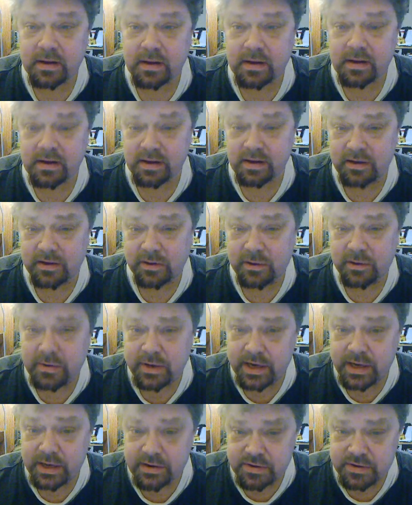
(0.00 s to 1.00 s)

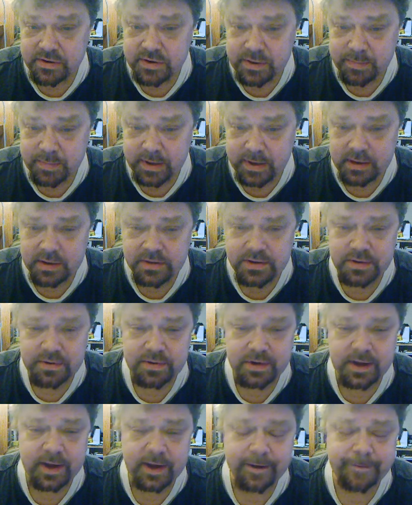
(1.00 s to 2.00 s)
concluding your speech,
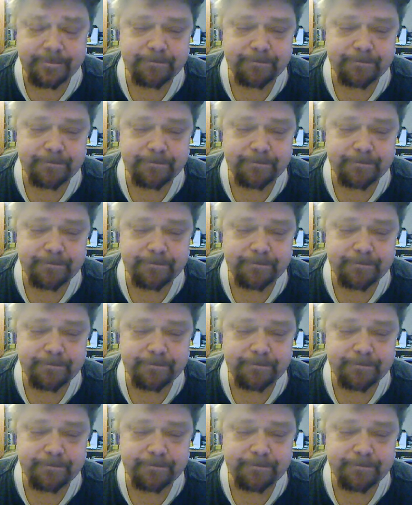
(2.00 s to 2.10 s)
okay?